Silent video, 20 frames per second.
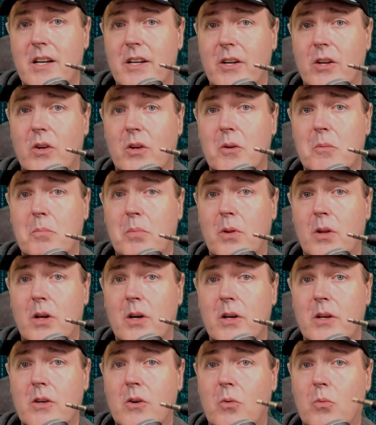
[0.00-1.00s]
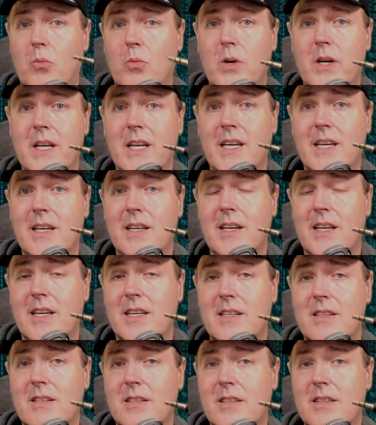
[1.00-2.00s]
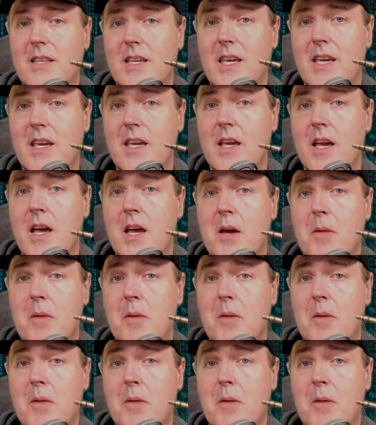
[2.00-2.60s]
You're going to plug one end into the